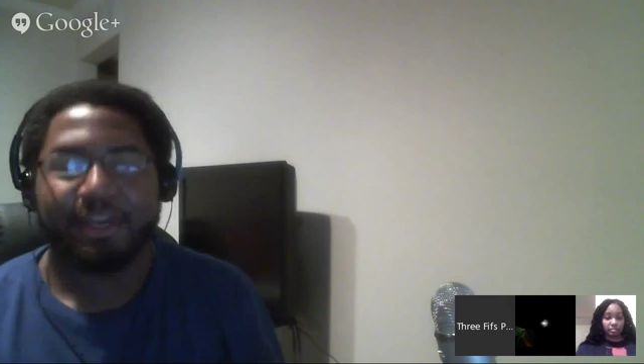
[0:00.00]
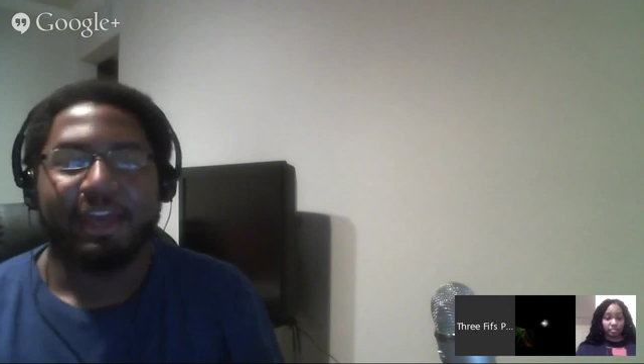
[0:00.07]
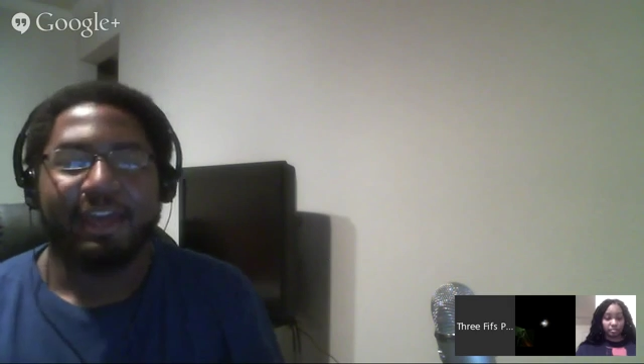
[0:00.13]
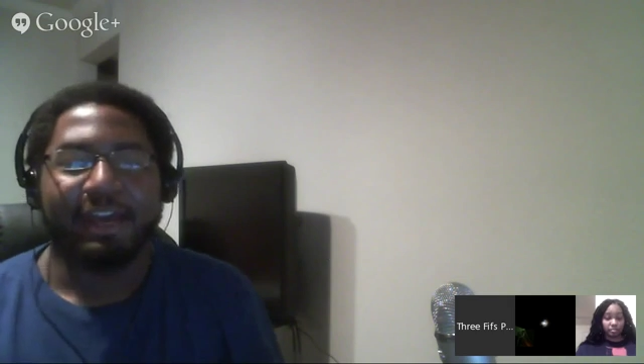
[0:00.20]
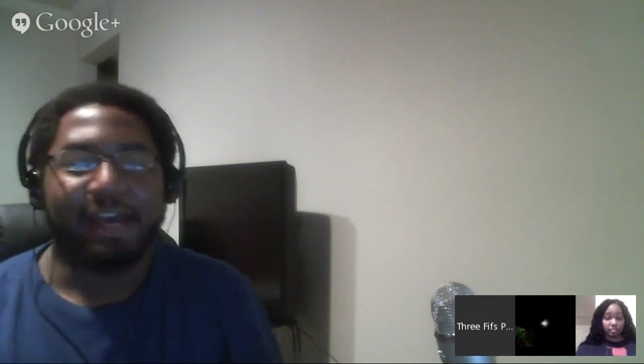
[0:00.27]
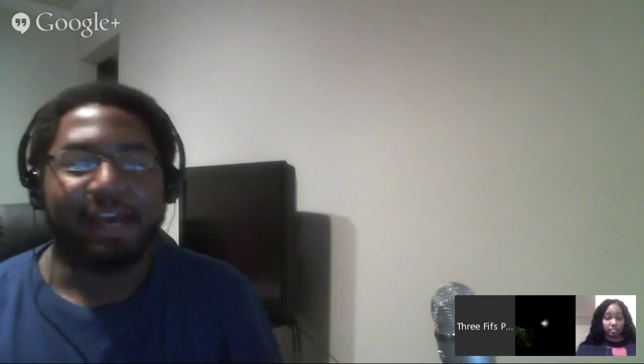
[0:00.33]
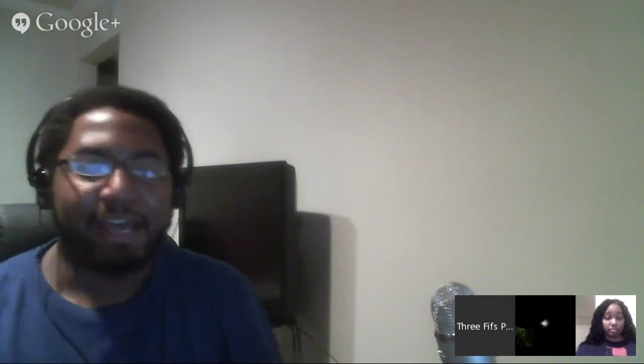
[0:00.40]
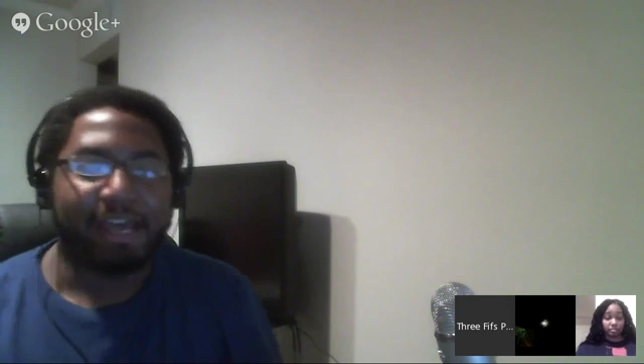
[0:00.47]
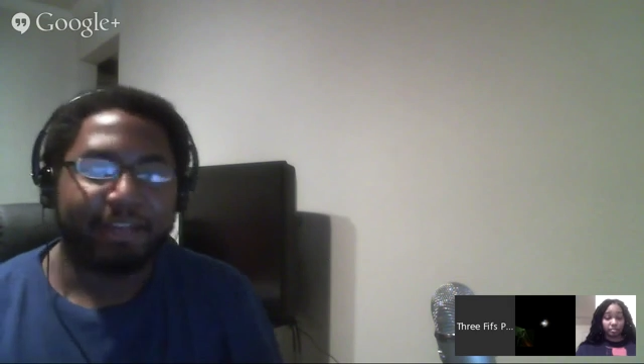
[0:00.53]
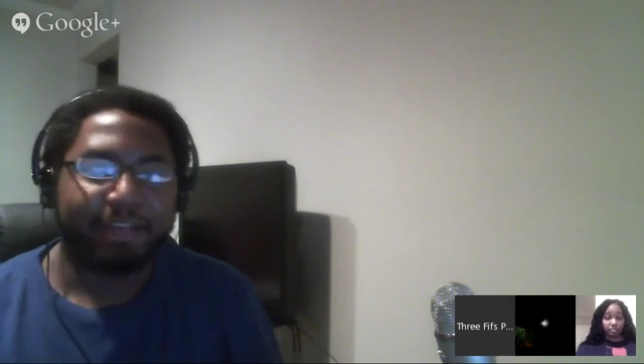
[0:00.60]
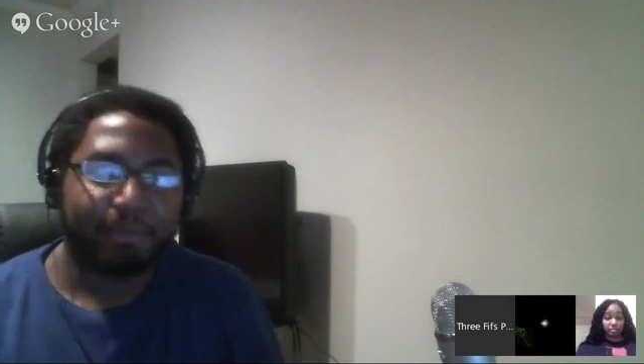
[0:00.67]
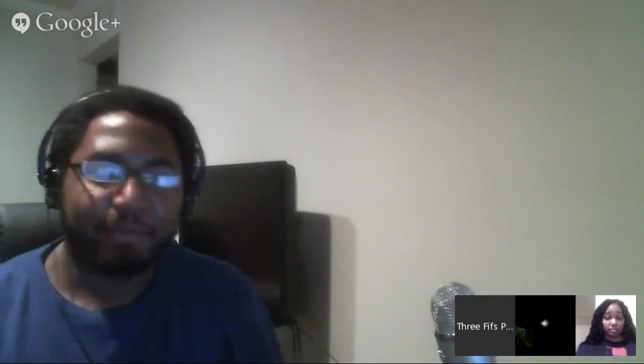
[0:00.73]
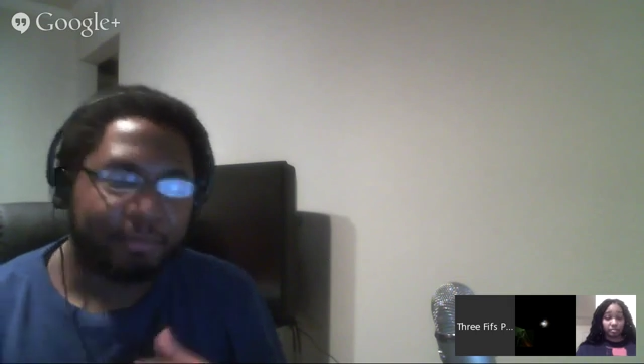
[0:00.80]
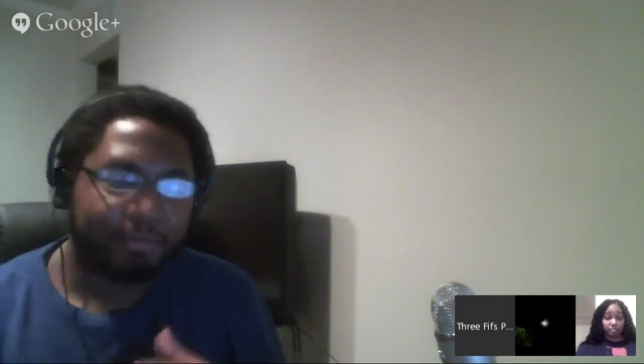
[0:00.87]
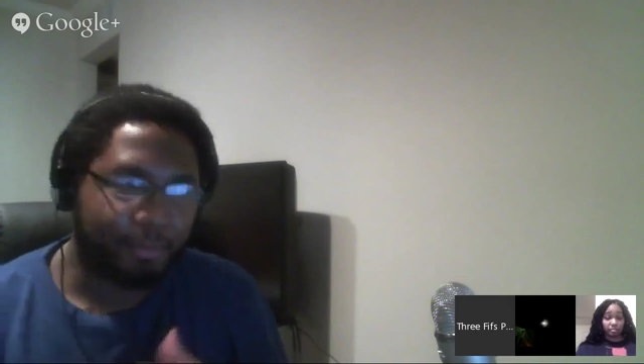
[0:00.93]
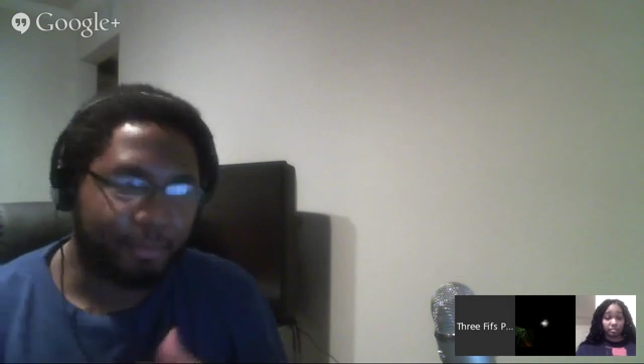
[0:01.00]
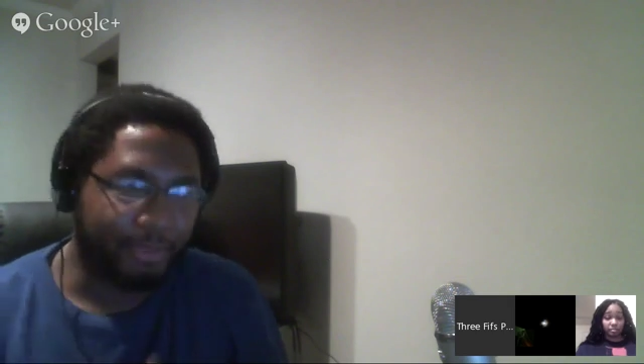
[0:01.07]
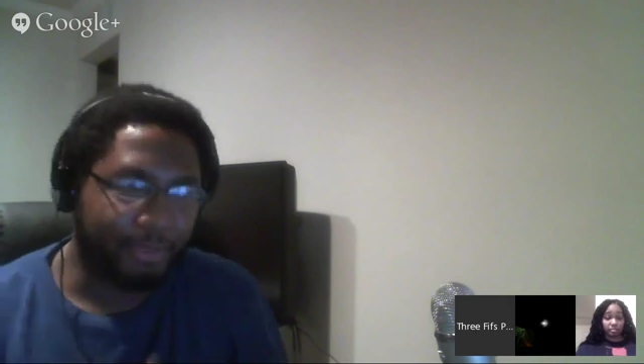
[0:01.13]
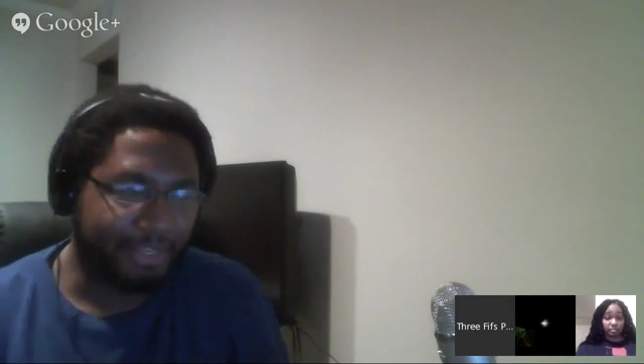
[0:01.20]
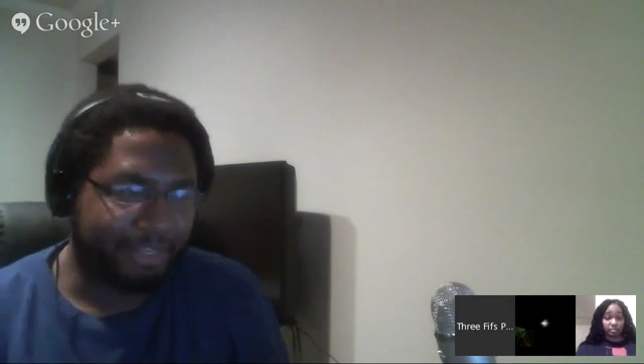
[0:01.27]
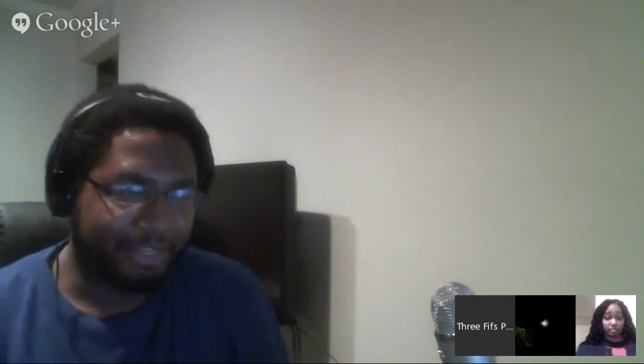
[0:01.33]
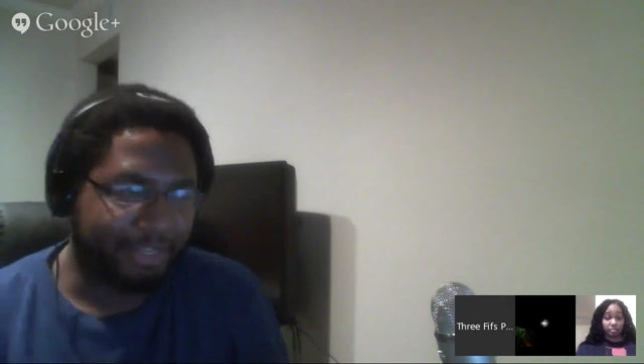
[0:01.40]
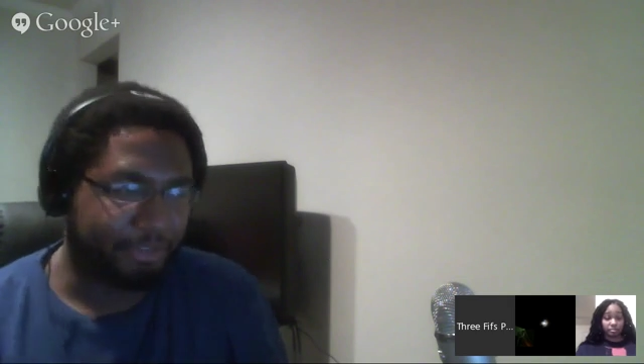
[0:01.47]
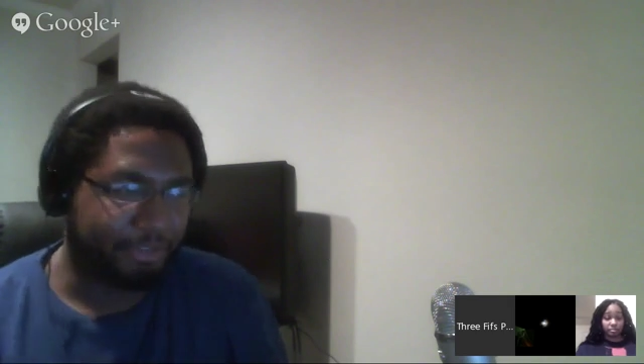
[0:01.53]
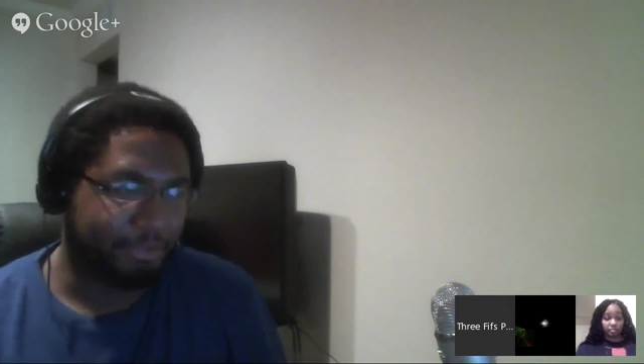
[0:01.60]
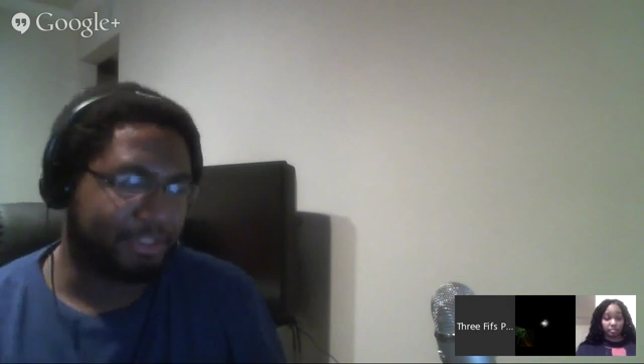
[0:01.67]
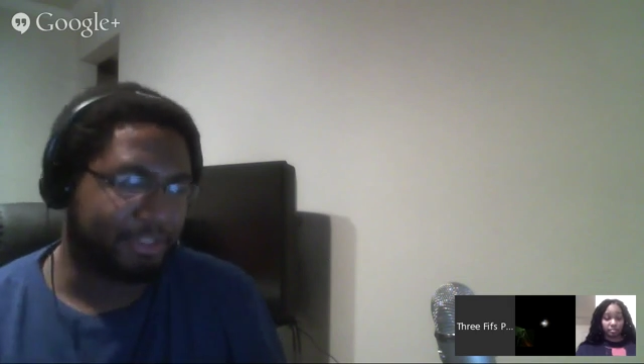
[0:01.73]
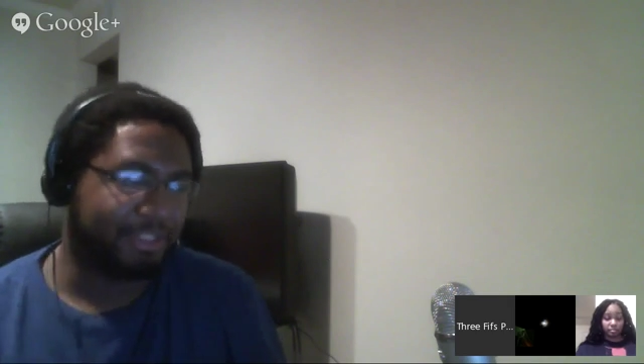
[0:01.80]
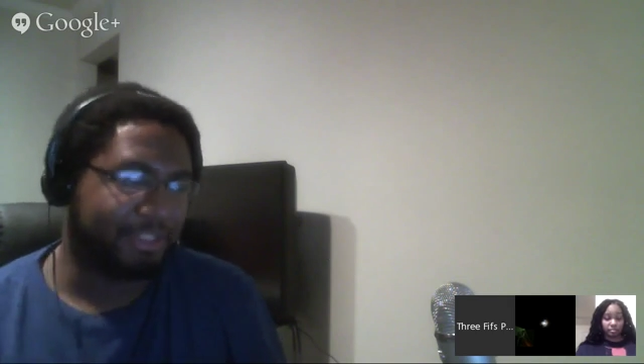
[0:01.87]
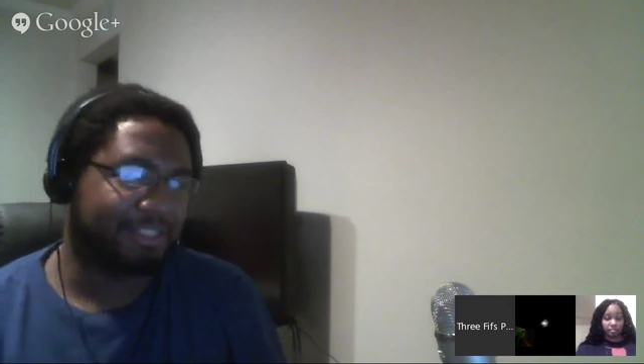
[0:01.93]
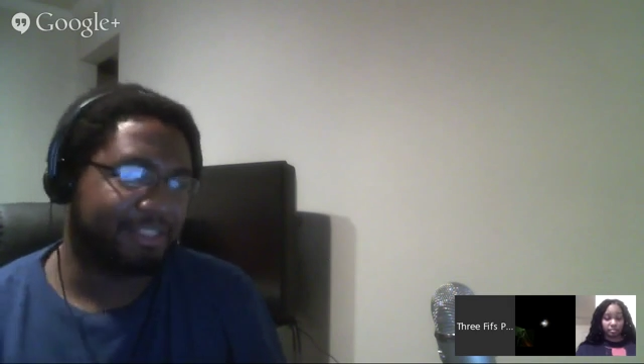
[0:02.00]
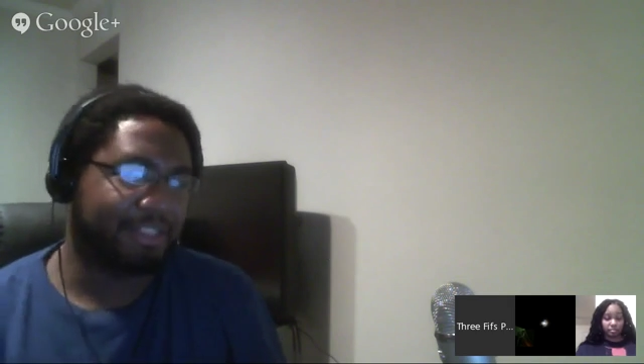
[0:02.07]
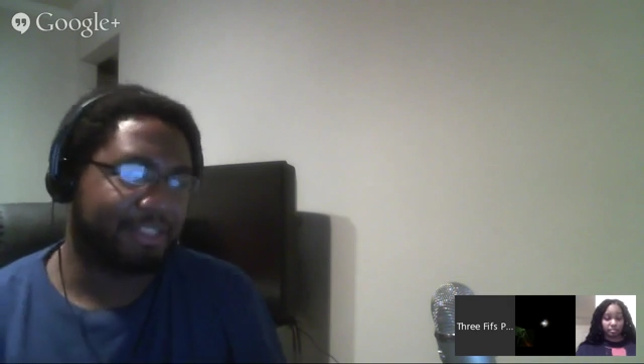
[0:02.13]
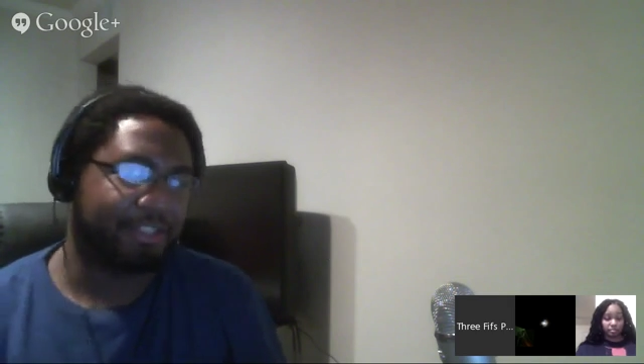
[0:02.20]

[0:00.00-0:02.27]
and we get introduced to the Sons